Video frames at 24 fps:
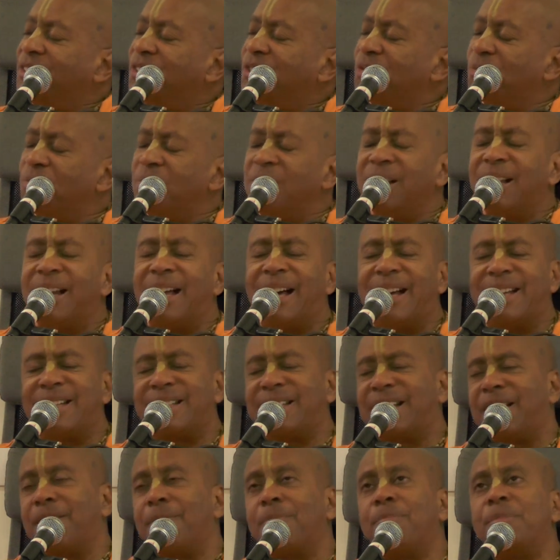to realize
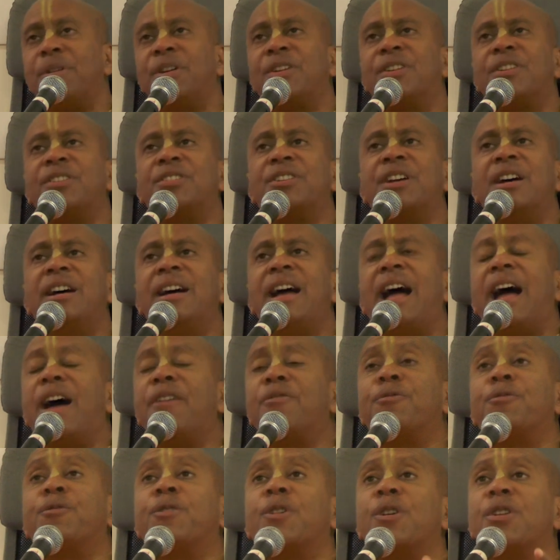that, because
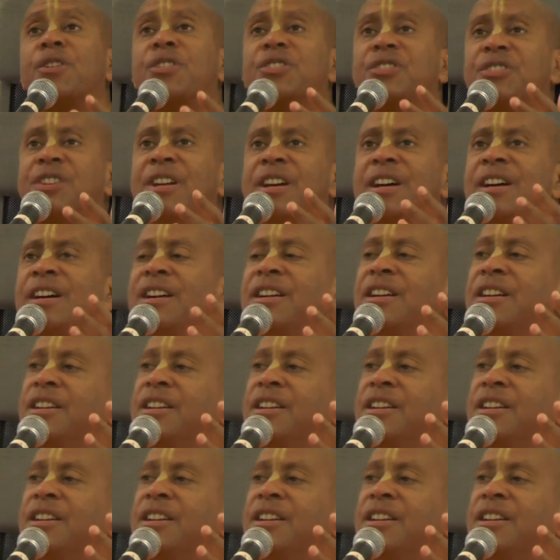at first